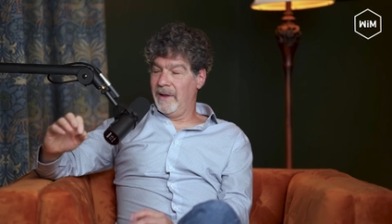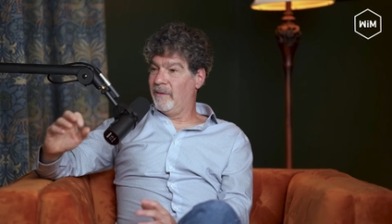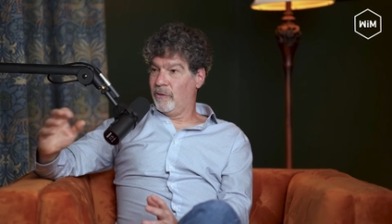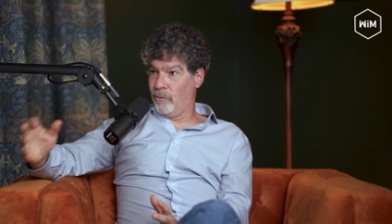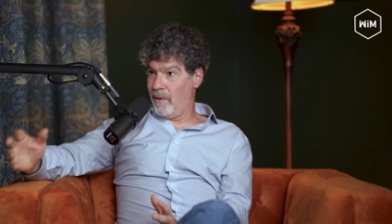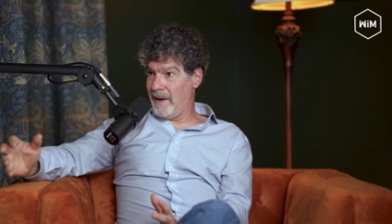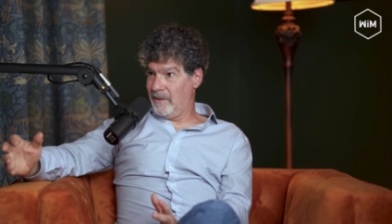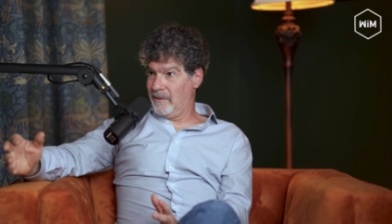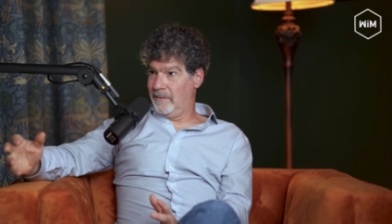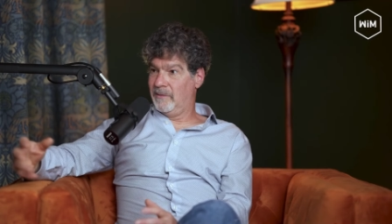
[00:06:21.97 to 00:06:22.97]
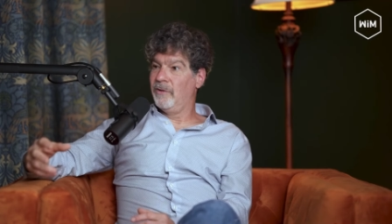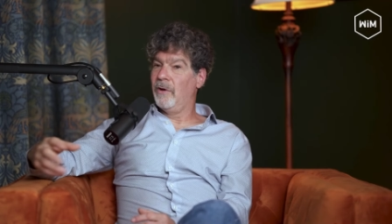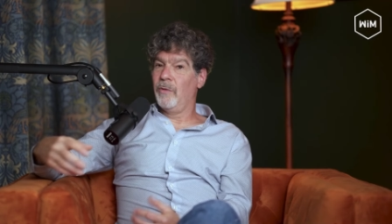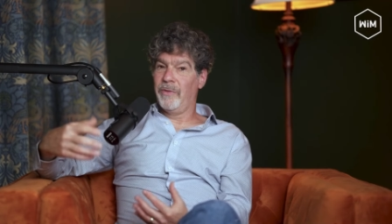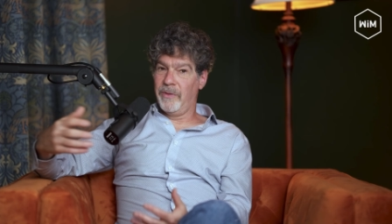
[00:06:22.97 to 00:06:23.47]
it's great to
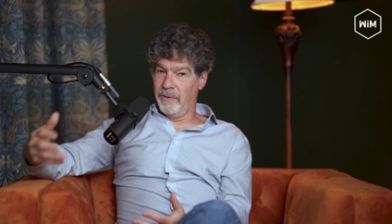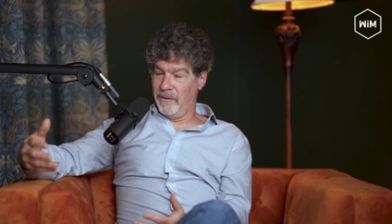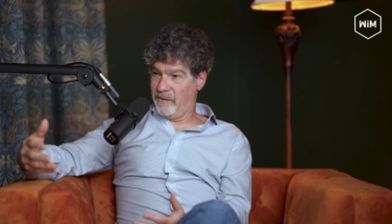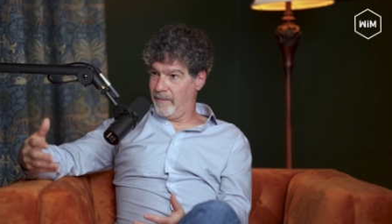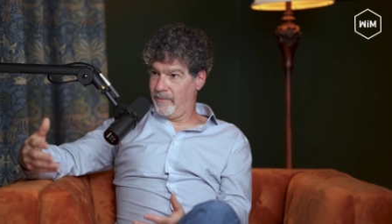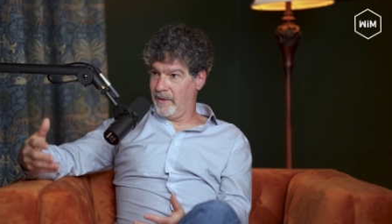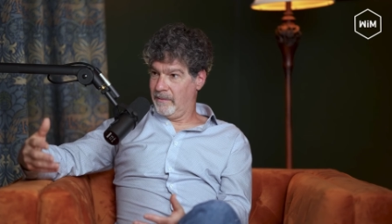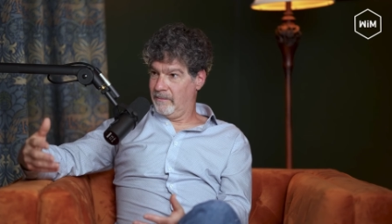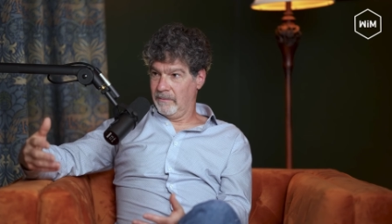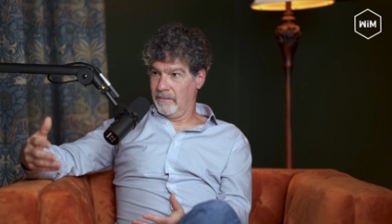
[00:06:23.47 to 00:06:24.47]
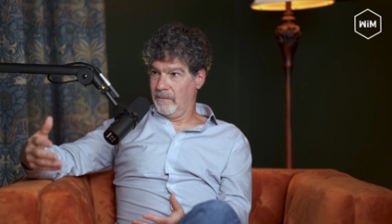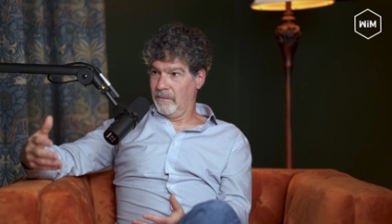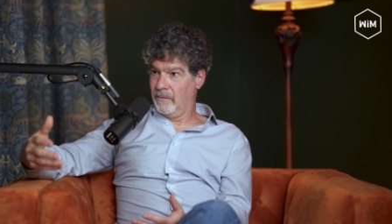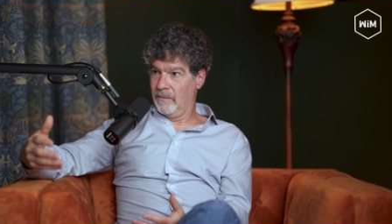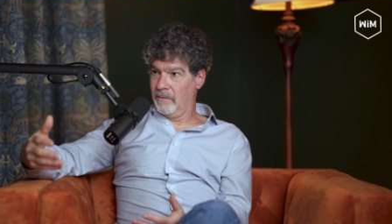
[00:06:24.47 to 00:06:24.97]
know that there is something
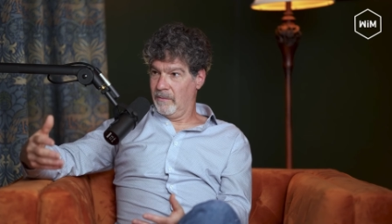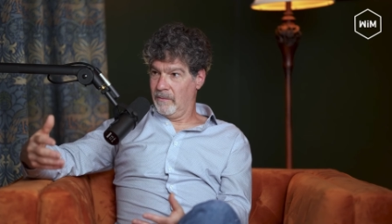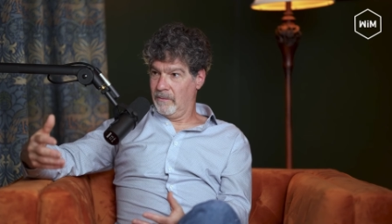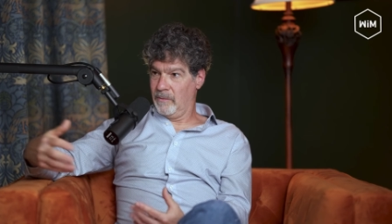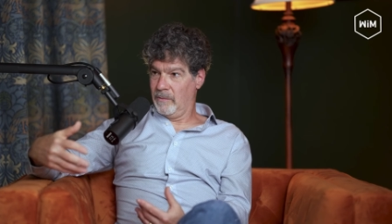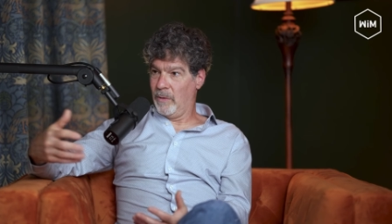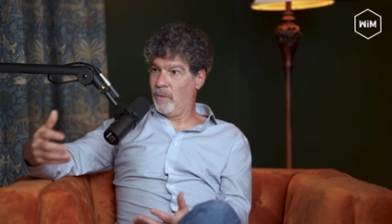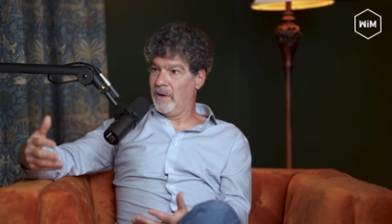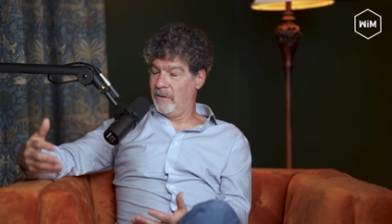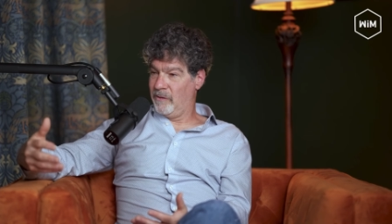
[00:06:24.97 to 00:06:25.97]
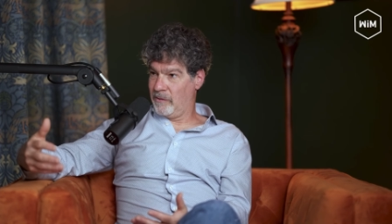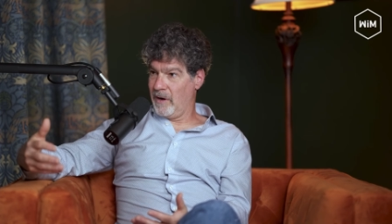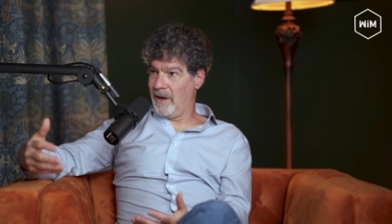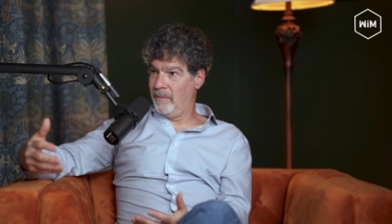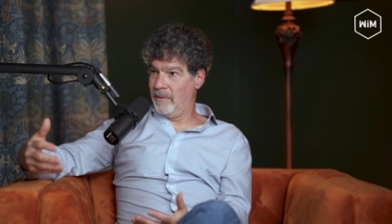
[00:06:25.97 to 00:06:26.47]
that we can
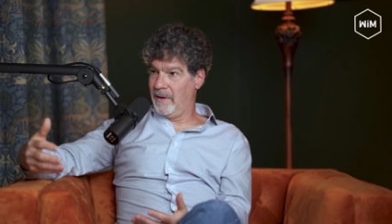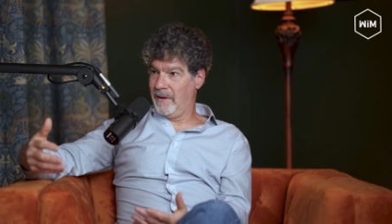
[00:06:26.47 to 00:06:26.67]
describe